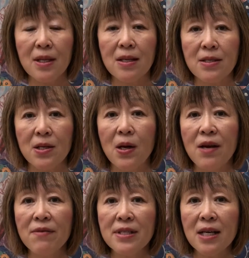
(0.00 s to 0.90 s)
So
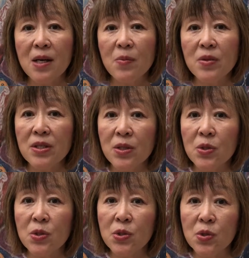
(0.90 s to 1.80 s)
every time
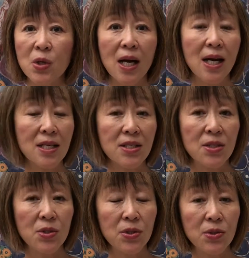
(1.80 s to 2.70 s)
you do action
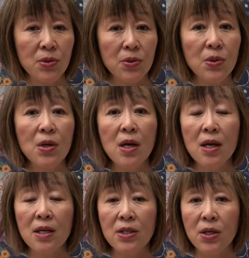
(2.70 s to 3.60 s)
2,
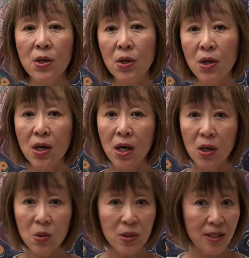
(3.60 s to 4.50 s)
you
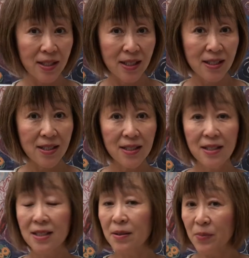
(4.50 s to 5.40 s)
alternate
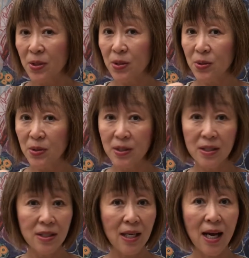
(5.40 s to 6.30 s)

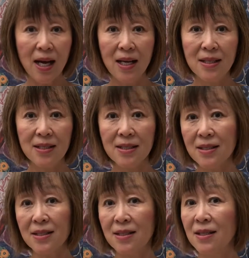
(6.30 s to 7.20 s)
between hands,
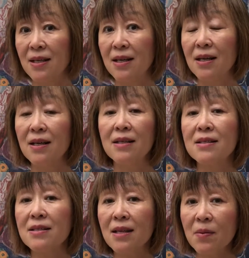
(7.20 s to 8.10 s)
a
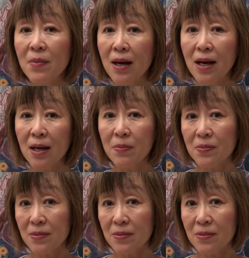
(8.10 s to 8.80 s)
thumb up